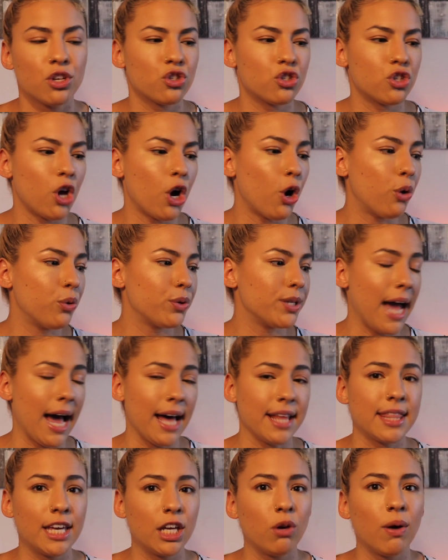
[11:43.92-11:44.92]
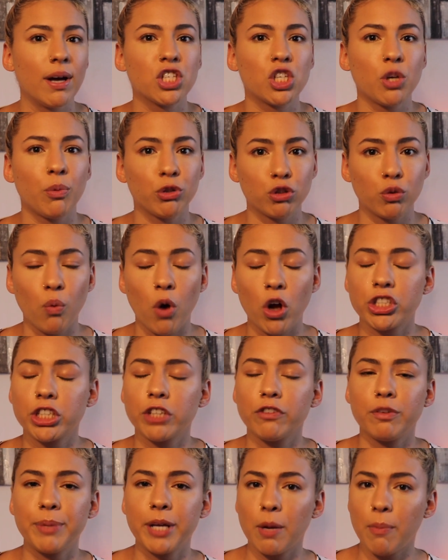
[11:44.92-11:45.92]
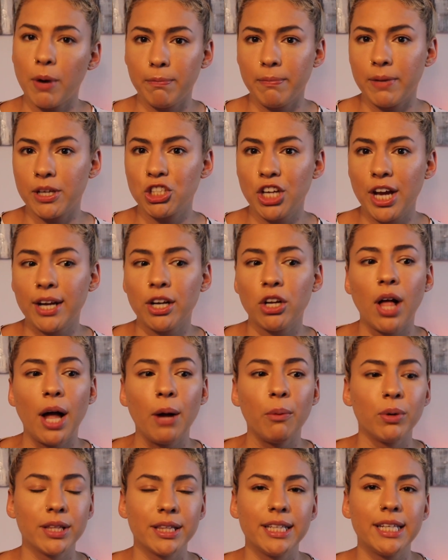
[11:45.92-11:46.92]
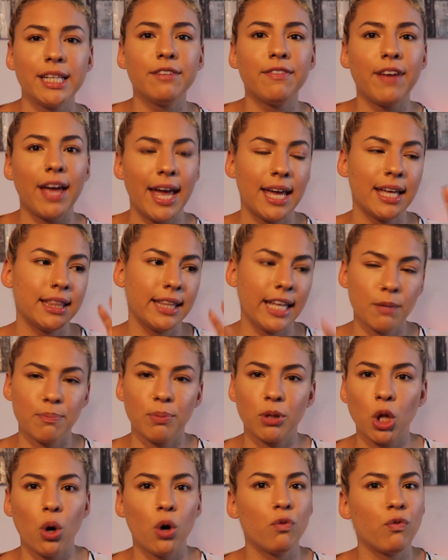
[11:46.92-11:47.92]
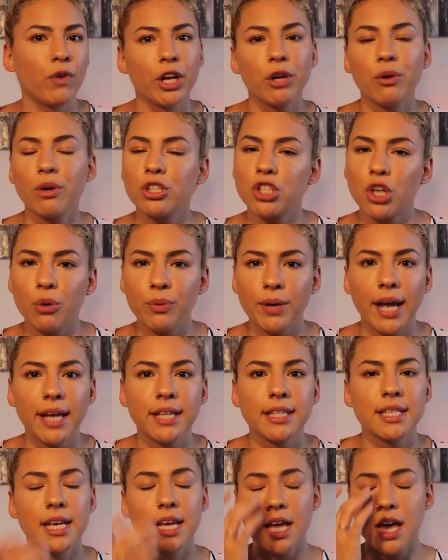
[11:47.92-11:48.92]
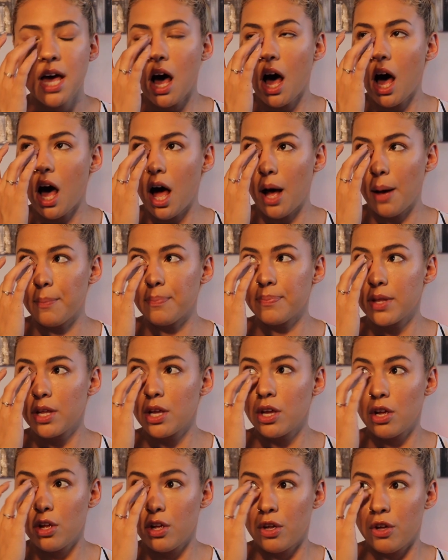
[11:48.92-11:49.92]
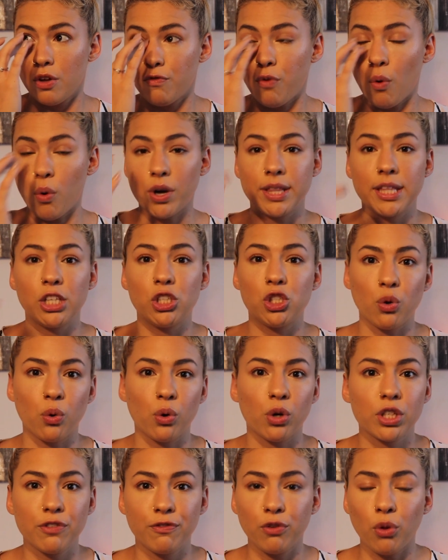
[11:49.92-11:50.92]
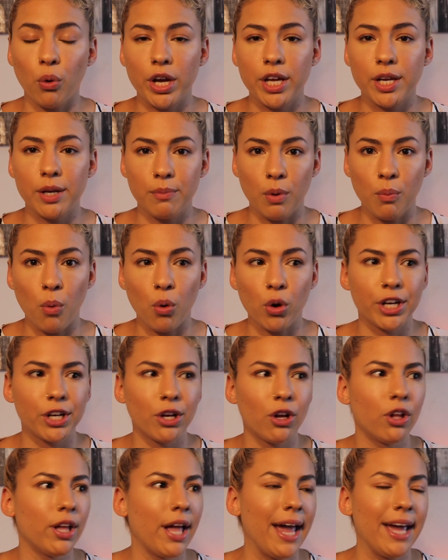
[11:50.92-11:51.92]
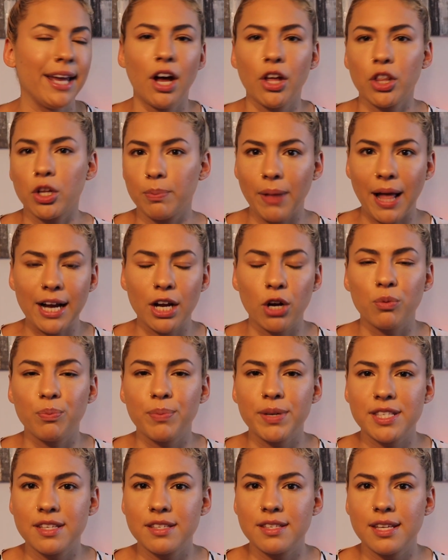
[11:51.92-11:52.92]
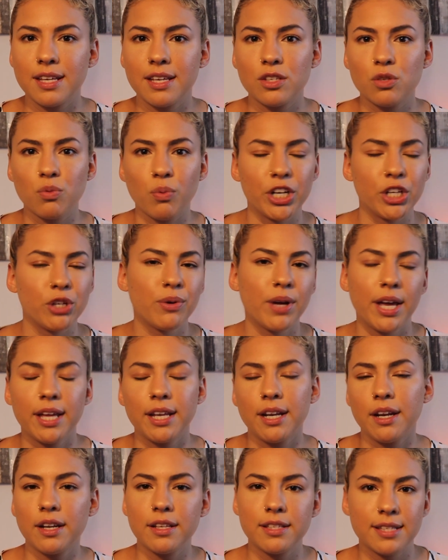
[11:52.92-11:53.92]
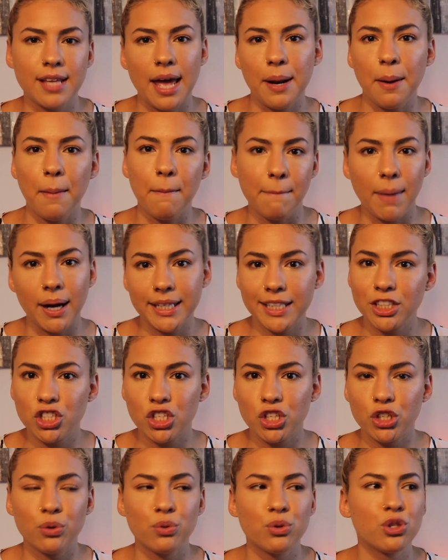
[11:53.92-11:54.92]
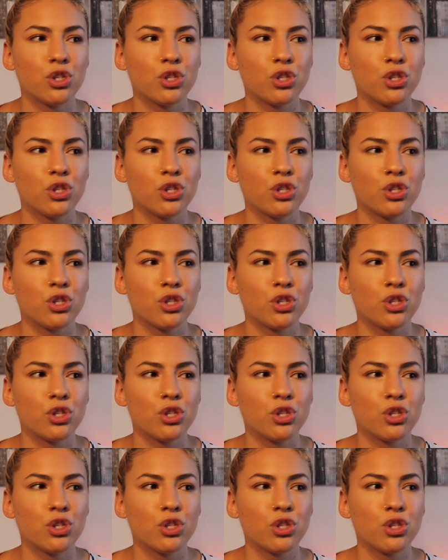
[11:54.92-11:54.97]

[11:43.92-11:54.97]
So yeah, thank you guys so much for watching and for being a part of my channel. I will leave a link below where you can donate for the George Floyd Memorial and other Black-owned businesses where you can send money to.